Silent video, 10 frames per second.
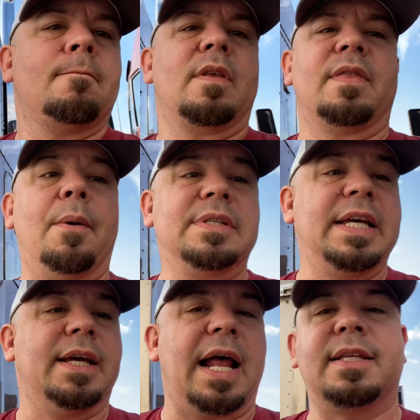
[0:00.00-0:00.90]
that was
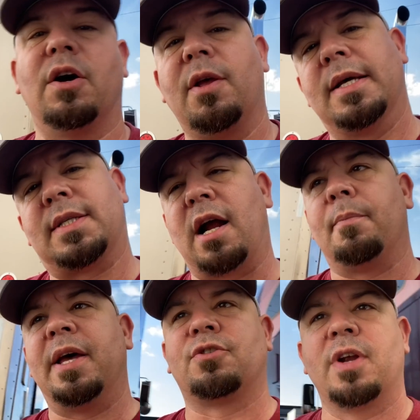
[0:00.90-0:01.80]
it. I told him I was tired of
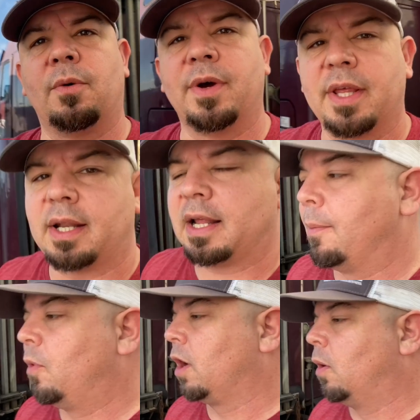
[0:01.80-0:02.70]
messing around with it.
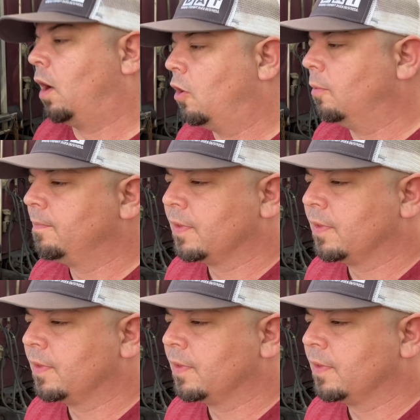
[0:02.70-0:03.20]
I'm going to go home.